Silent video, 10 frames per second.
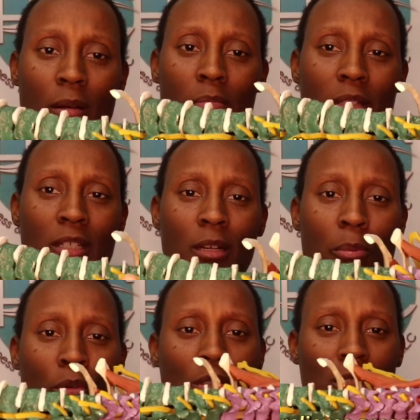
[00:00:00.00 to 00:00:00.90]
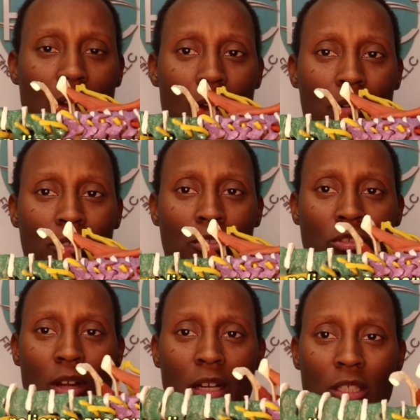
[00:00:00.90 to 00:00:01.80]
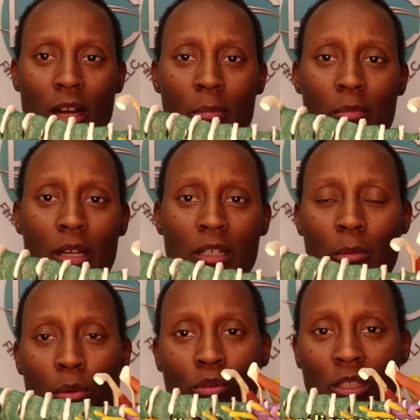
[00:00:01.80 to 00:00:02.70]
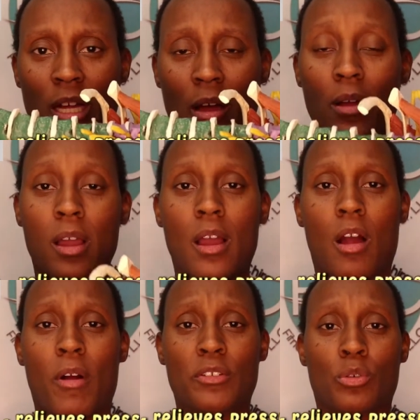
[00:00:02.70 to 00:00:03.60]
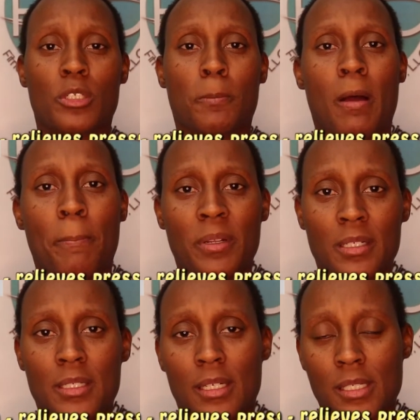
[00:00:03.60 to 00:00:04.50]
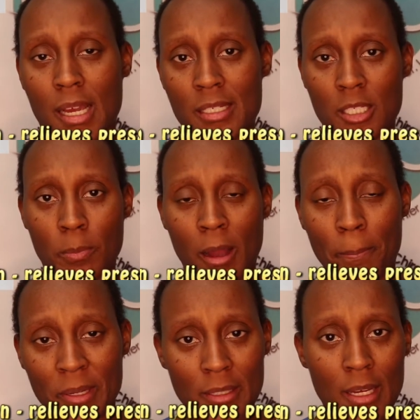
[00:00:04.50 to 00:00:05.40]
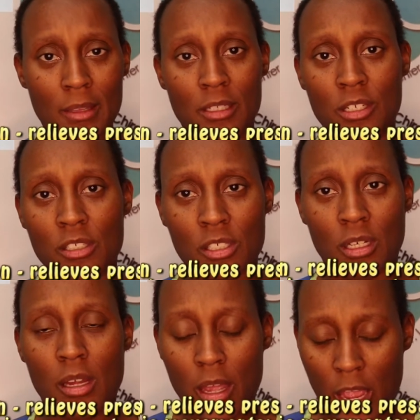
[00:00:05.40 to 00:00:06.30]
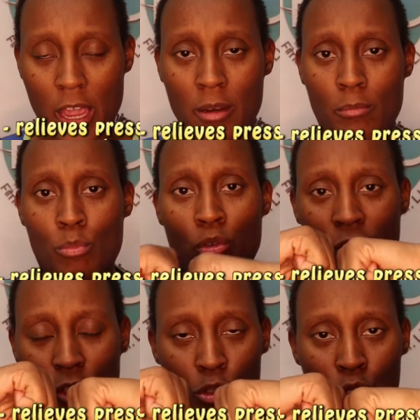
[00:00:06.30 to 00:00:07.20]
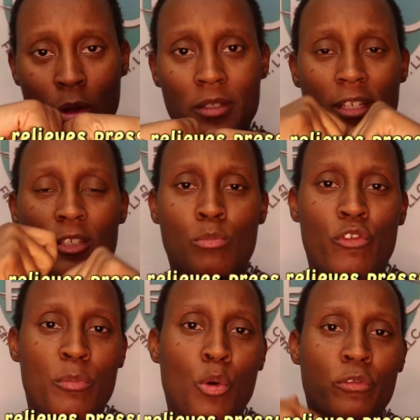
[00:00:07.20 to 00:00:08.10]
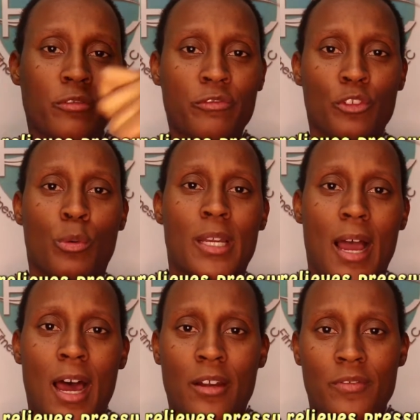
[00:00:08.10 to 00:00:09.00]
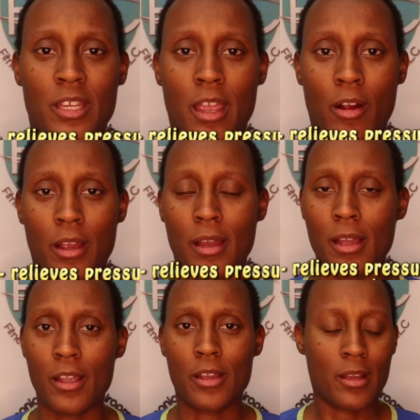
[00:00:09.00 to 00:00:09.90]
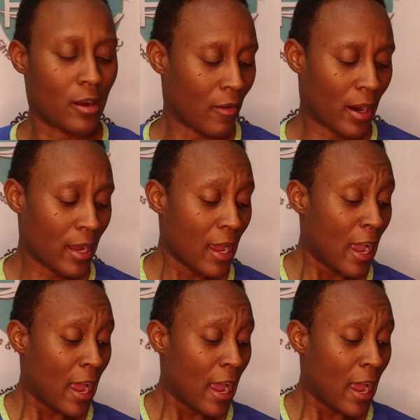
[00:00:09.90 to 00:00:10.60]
up, then it pulls down. It distracts up, and then it pulls down. All right, so it's pumping the disc. As it's pumping the disc and moving the joints, it's removing fluid out of the area. All right.